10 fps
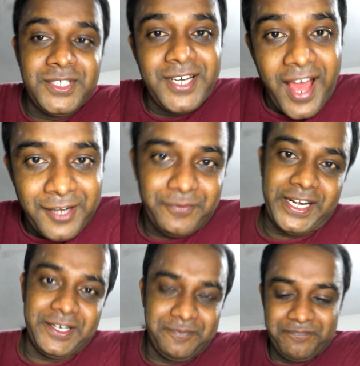
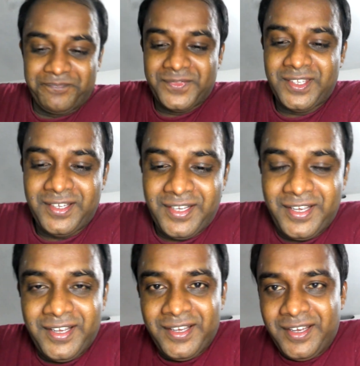Gladwell.
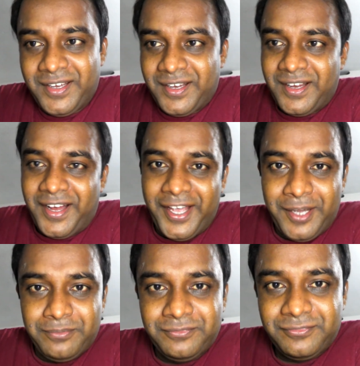I
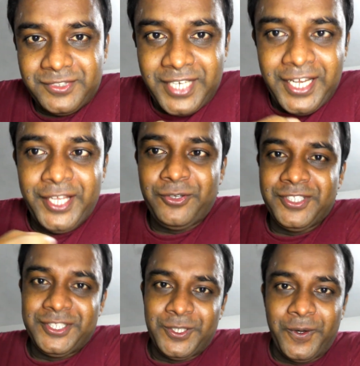am telling you
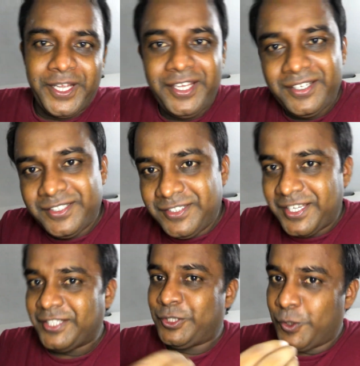this story
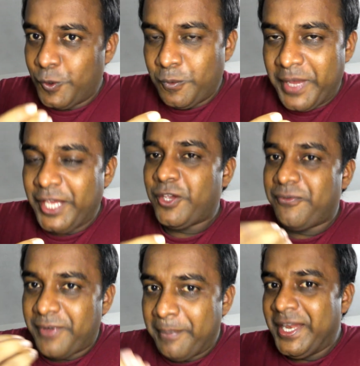just to make you
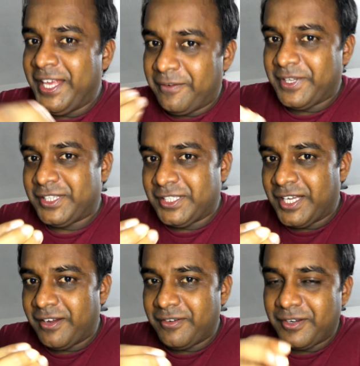familiar with
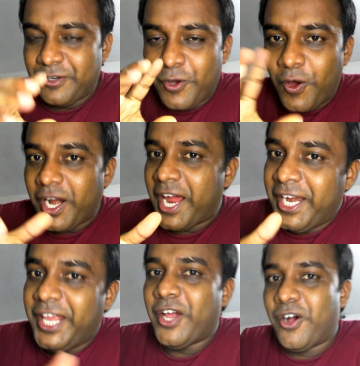the core
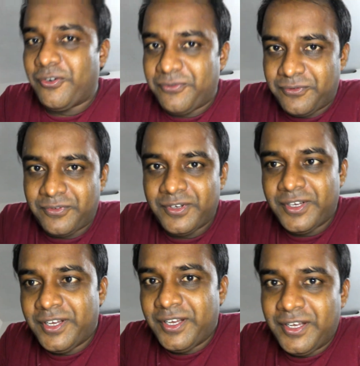idea of
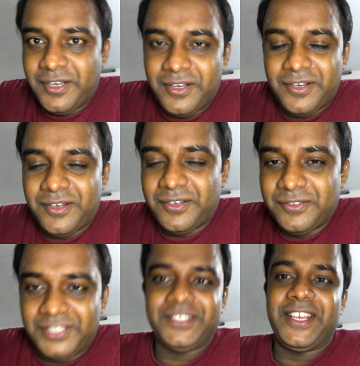
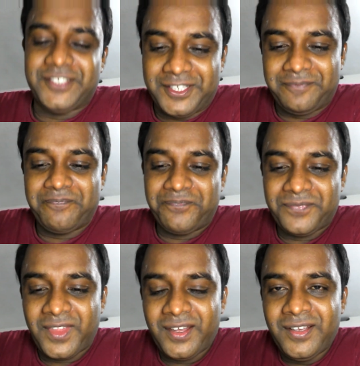this lecture.
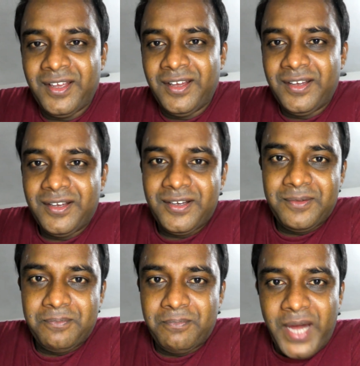
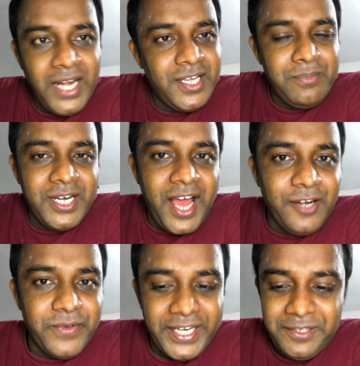Malcolm
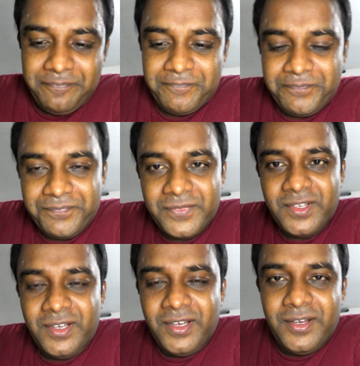Gladwell
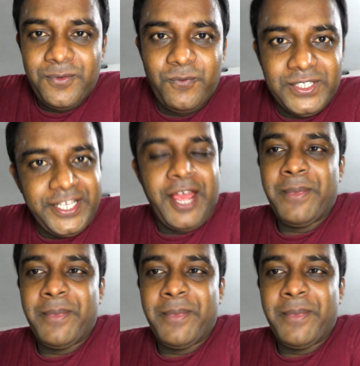was an